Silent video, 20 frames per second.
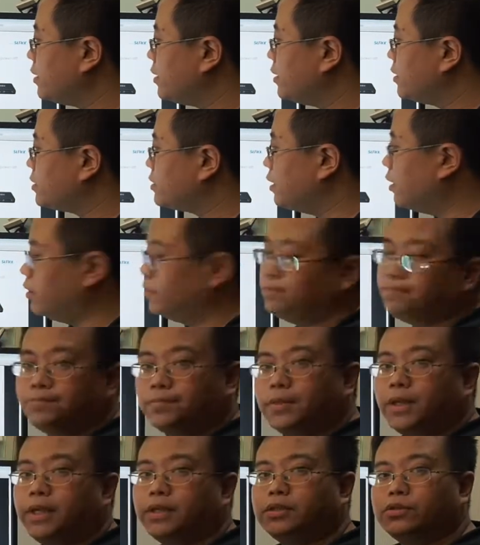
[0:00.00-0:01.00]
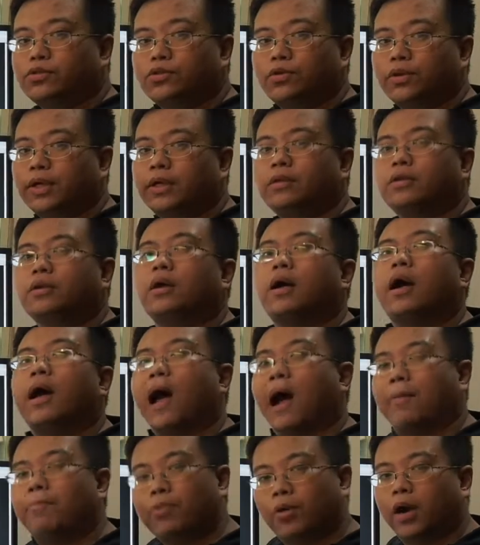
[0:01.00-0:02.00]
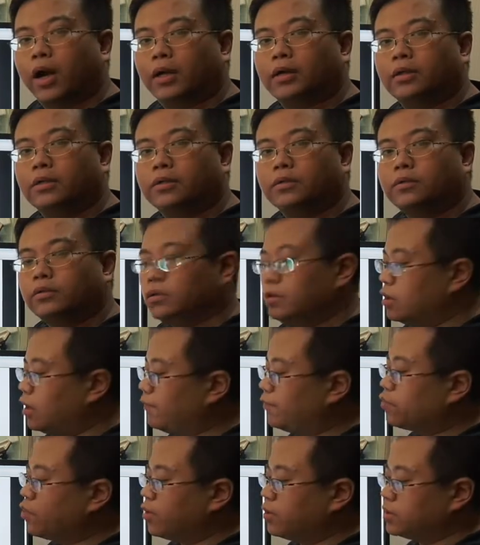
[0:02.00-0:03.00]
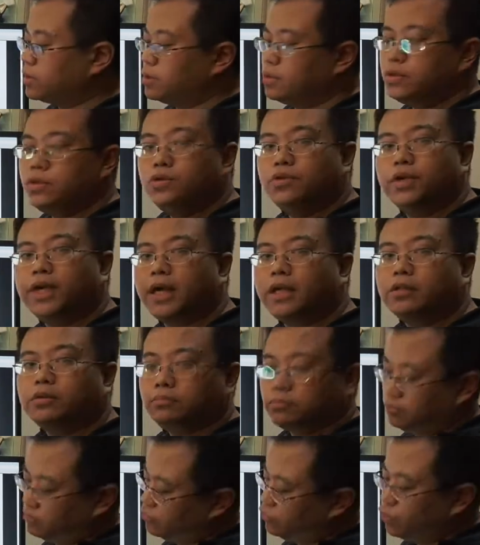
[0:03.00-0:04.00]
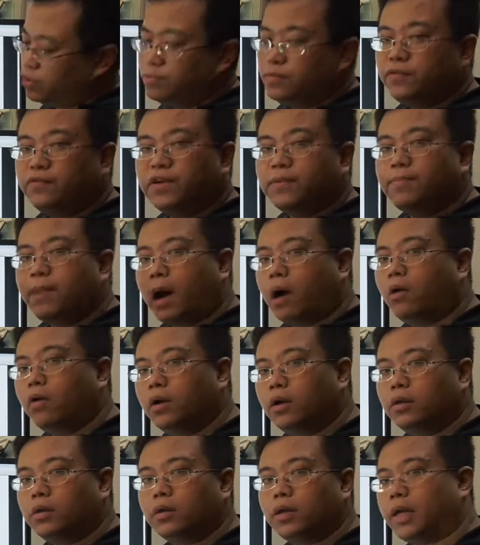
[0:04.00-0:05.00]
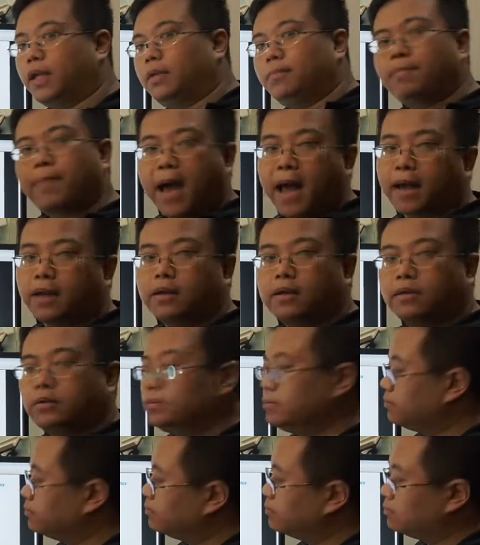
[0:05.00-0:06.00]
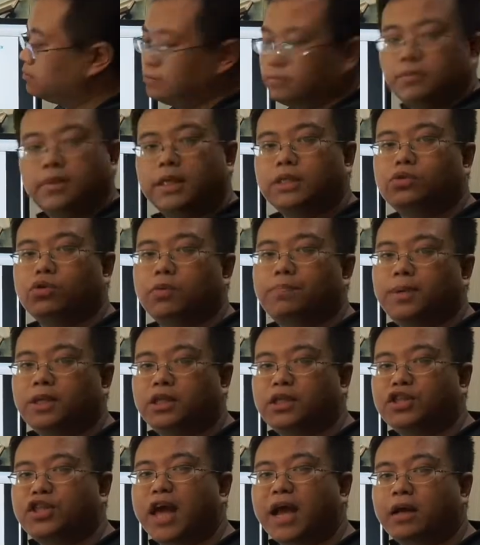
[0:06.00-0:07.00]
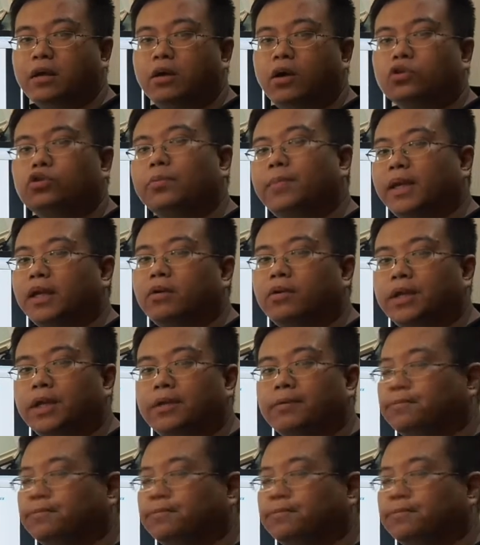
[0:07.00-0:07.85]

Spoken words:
So it's truly hard rock. Of course, you can remove the power and the back. It will be detected automatically.